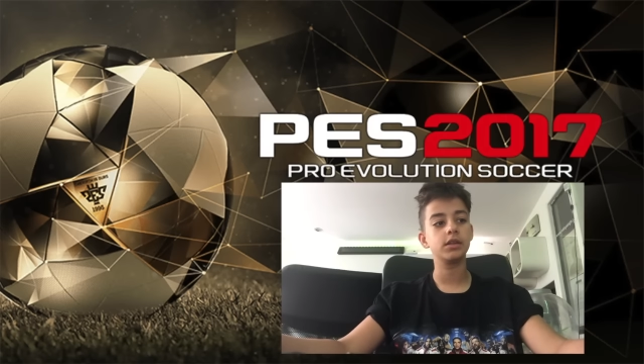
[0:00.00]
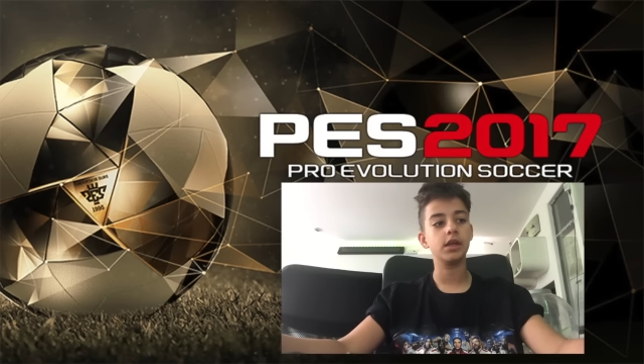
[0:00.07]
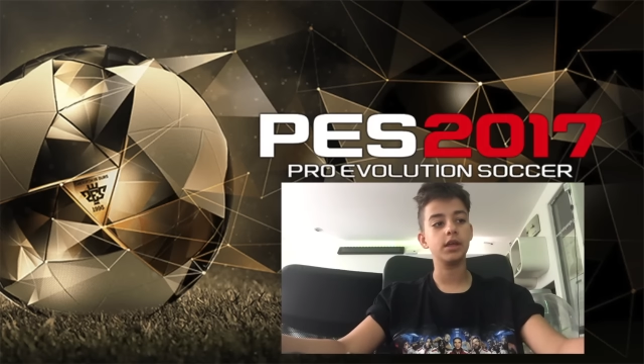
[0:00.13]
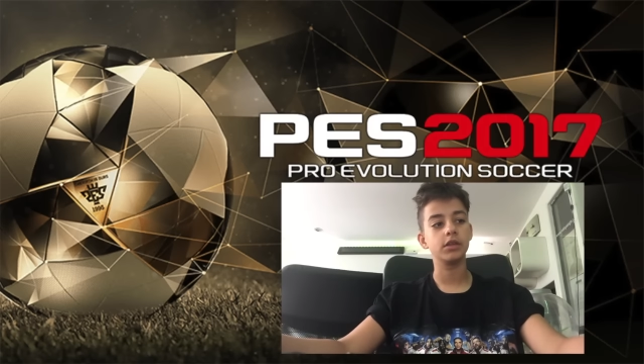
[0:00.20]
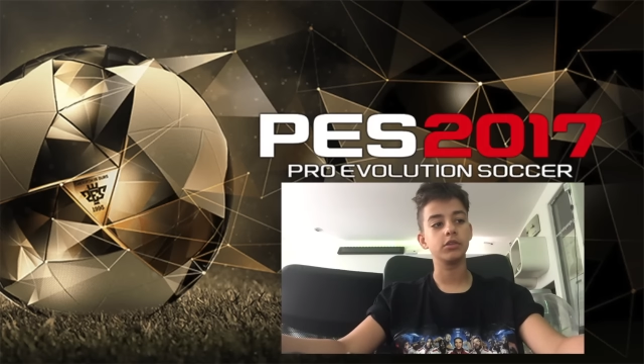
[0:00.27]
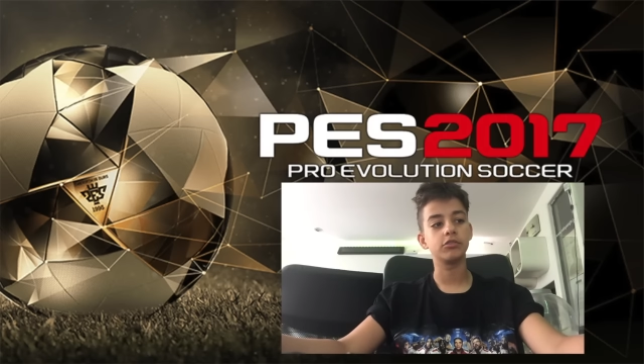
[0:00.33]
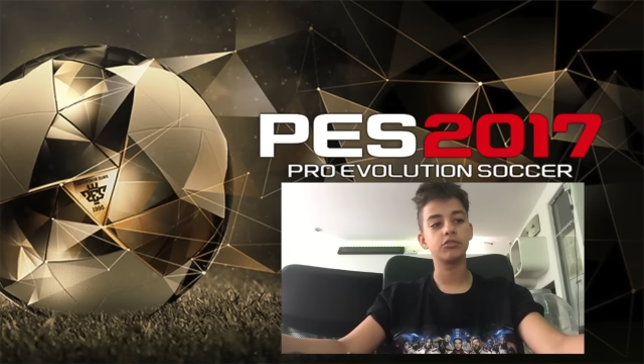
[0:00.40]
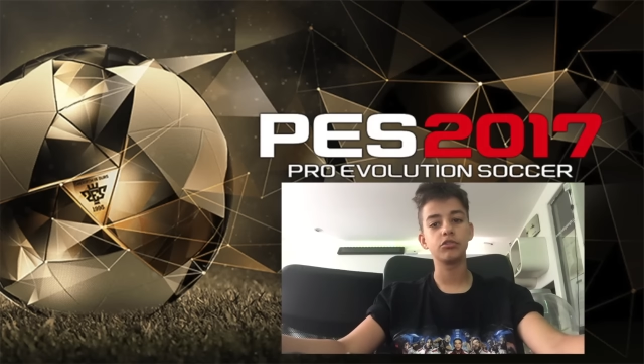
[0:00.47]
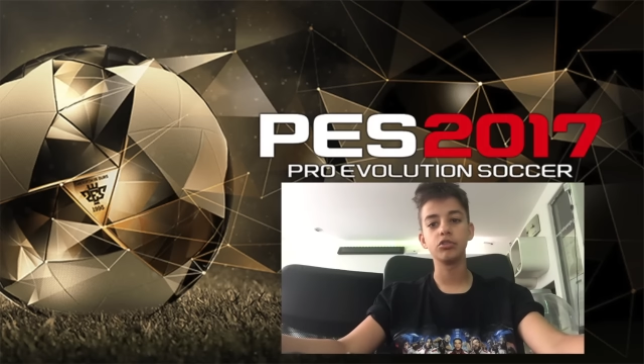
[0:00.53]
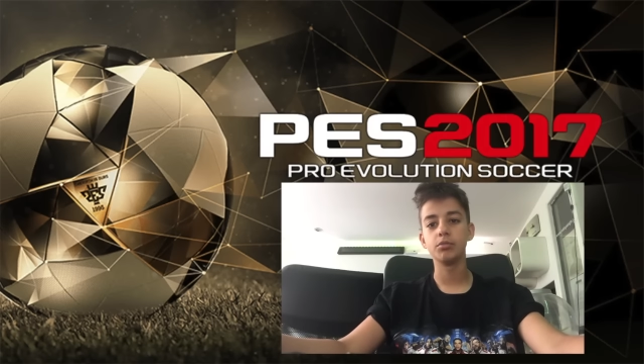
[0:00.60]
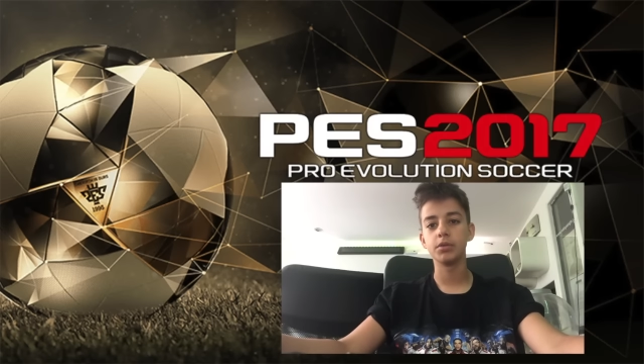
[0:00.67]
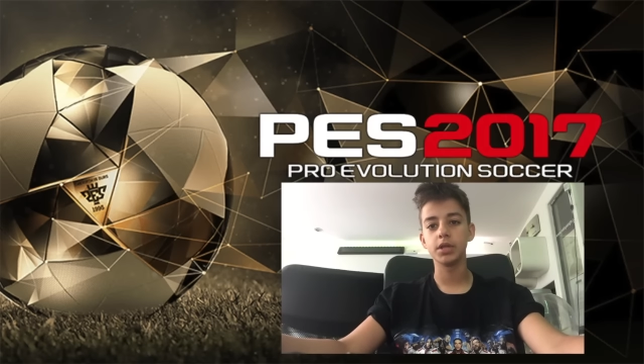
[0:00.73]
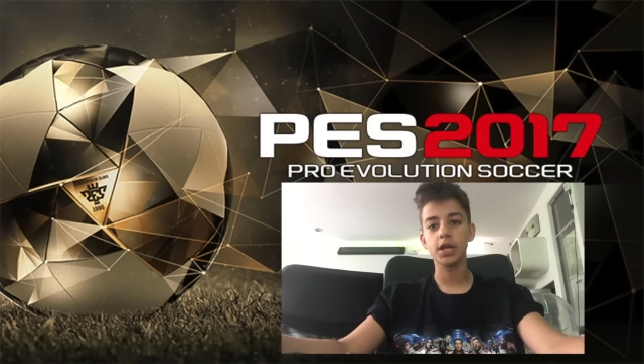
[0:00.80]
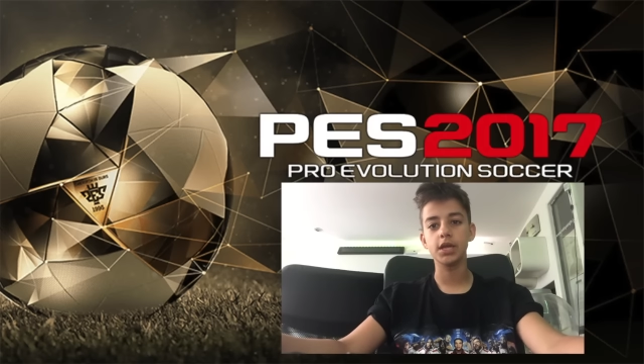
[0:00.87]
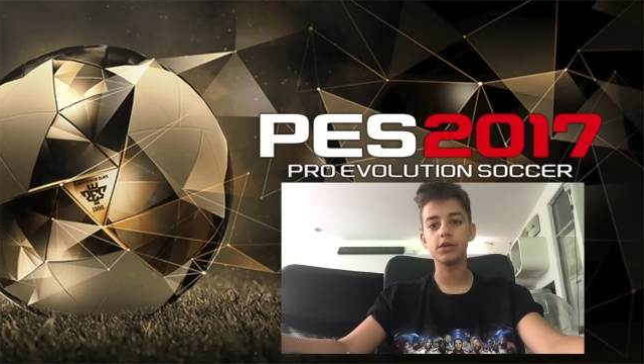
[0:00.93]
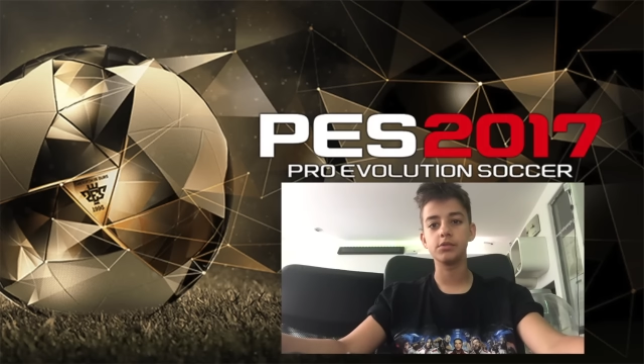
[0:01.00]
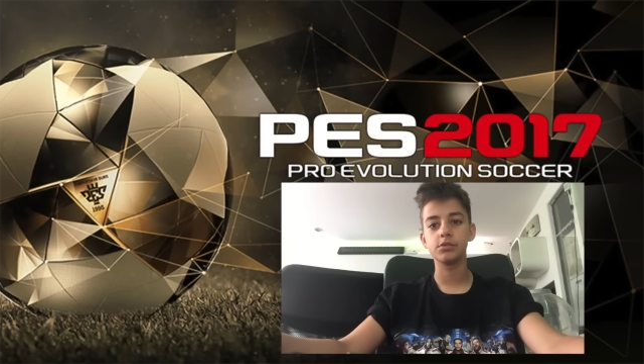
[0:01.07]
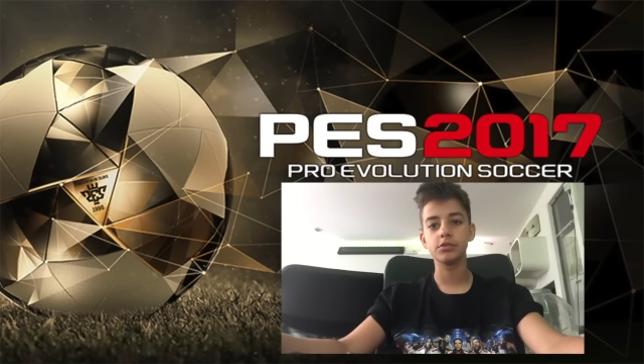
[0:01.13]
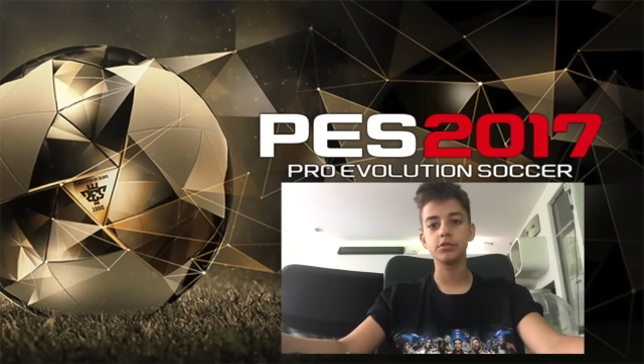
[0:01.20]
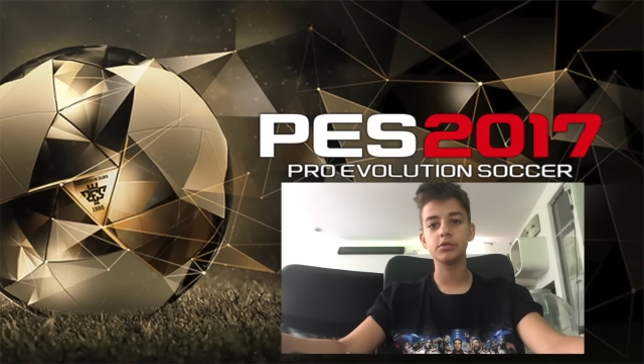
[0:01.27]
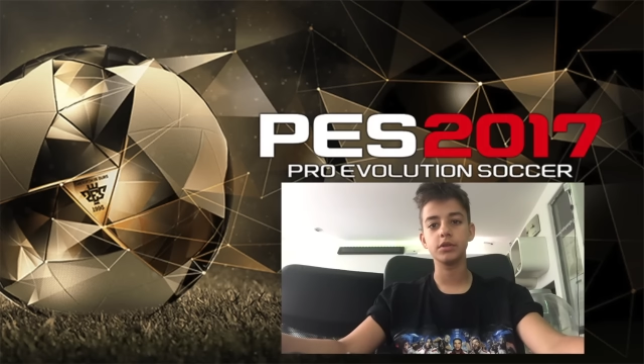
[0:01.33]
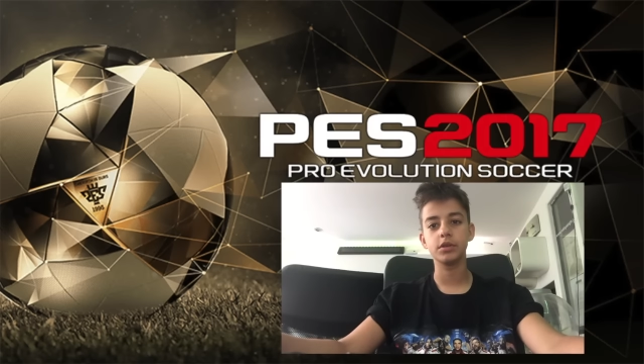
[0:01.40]
and assuming that
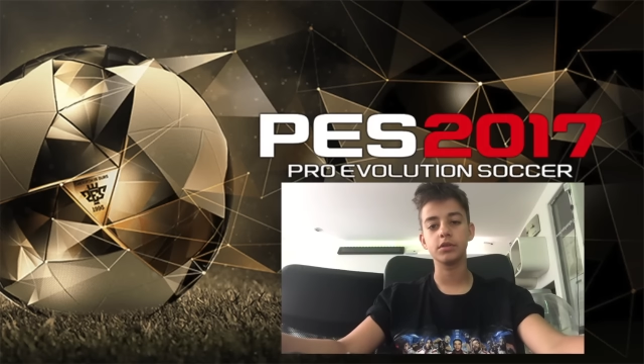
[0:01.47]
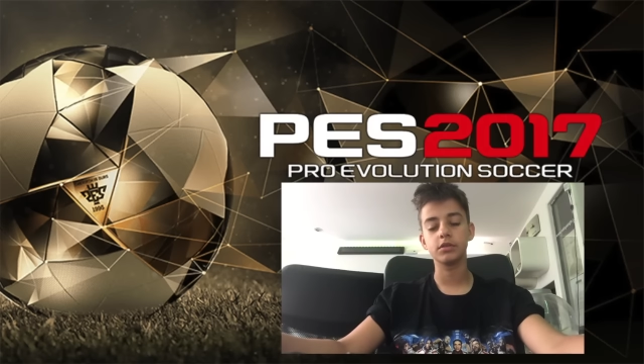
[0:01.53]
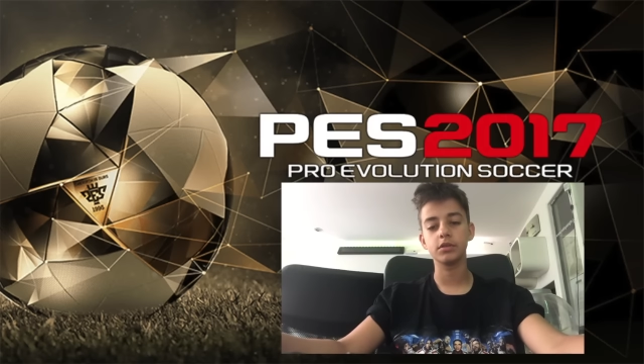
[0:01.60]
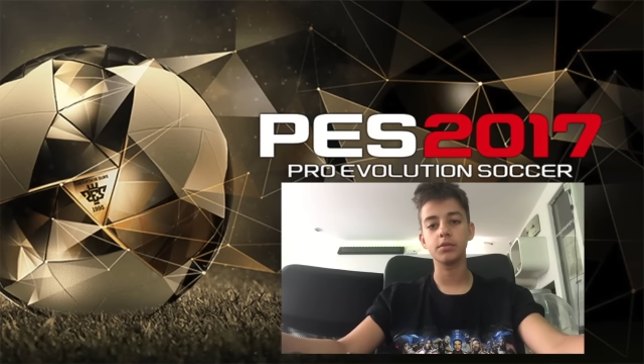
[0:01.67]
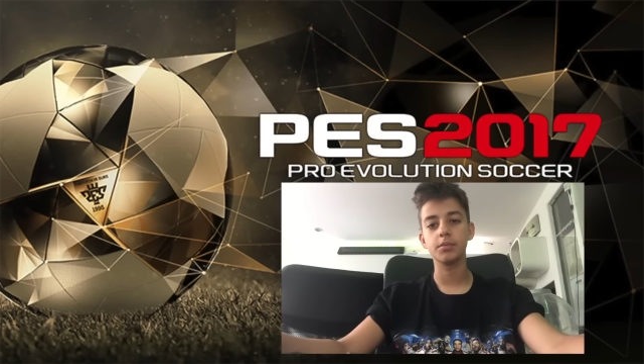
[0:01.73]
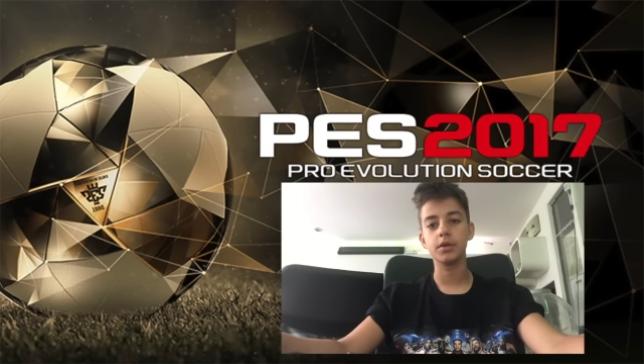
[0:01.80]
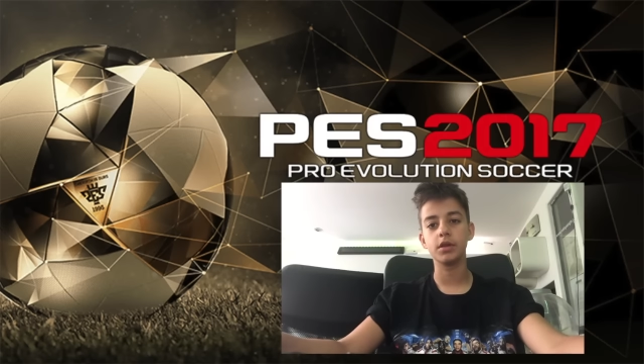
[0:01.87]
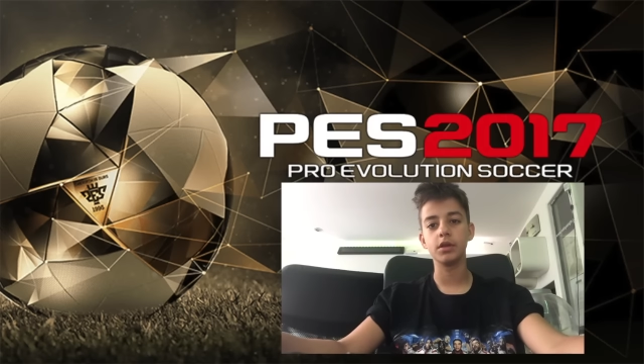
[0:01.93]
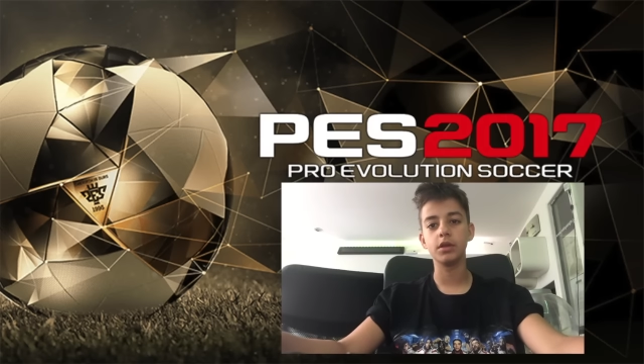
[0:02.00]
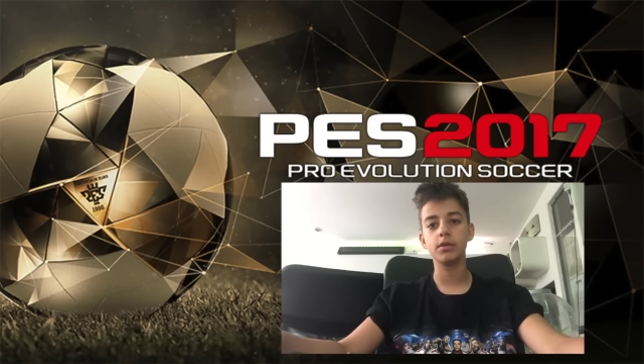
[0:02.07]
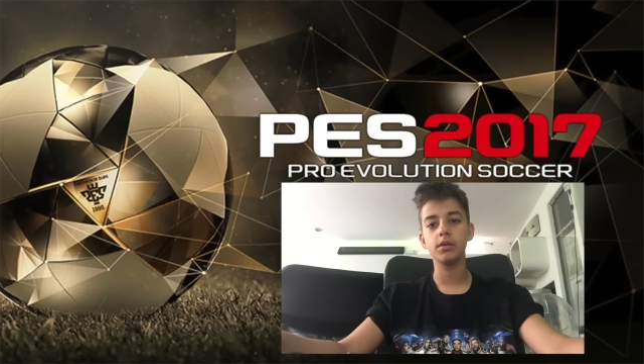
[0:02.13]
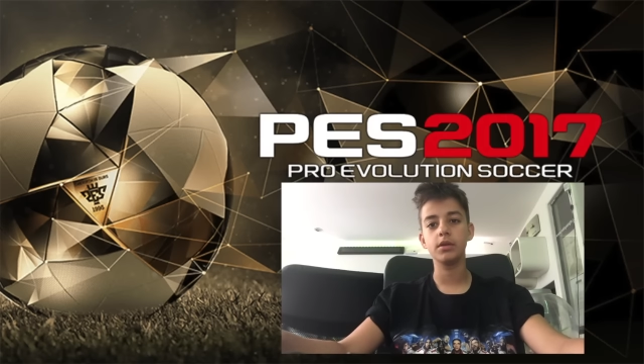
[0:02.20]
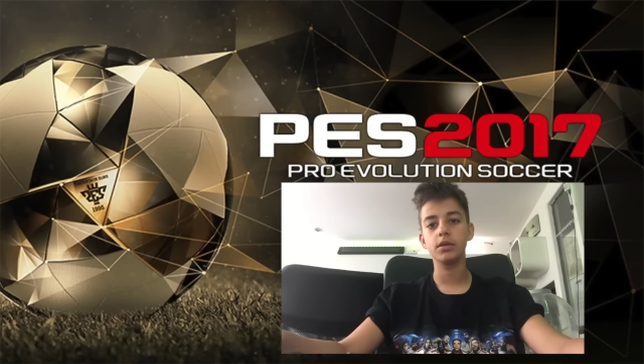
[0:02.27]
it's going to be